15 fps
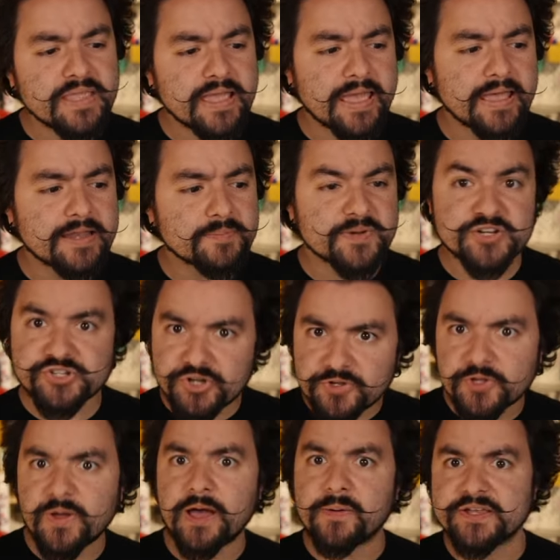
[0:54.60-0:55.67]
and I'm going to show
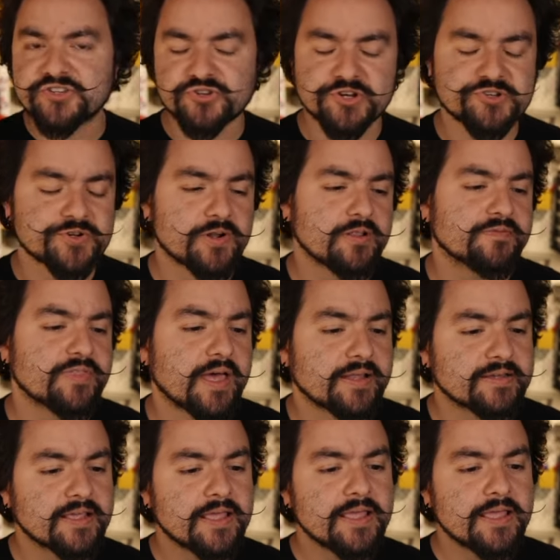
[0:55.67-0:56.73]
you how I structured all of
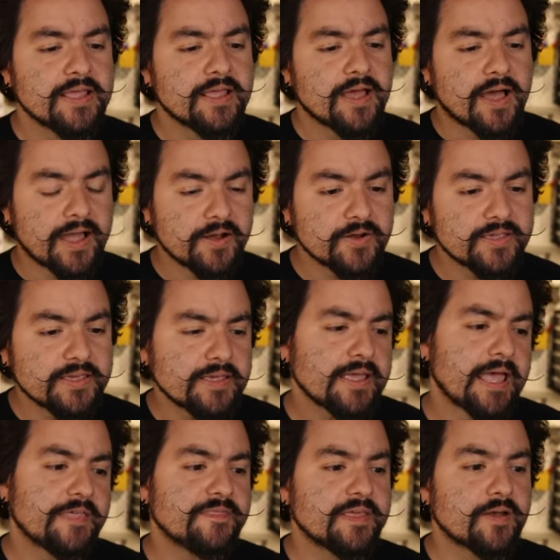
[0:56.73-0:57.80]
that
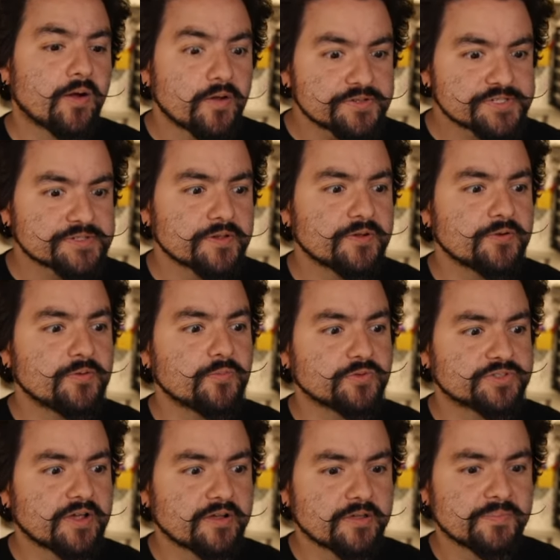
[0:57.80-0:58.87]
hierarchy. And then also
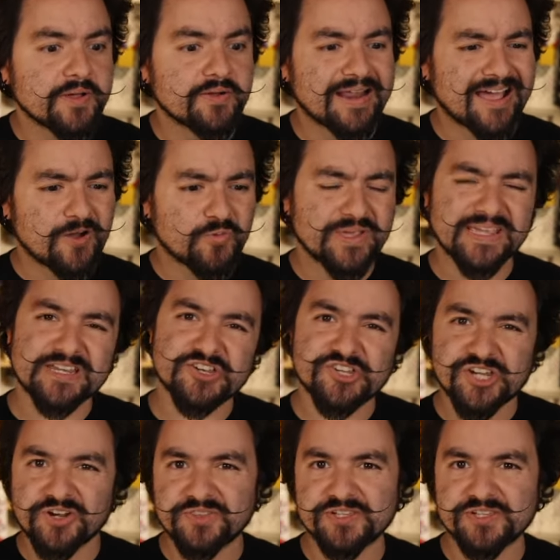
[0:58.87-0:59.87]
we'll talk about how we can share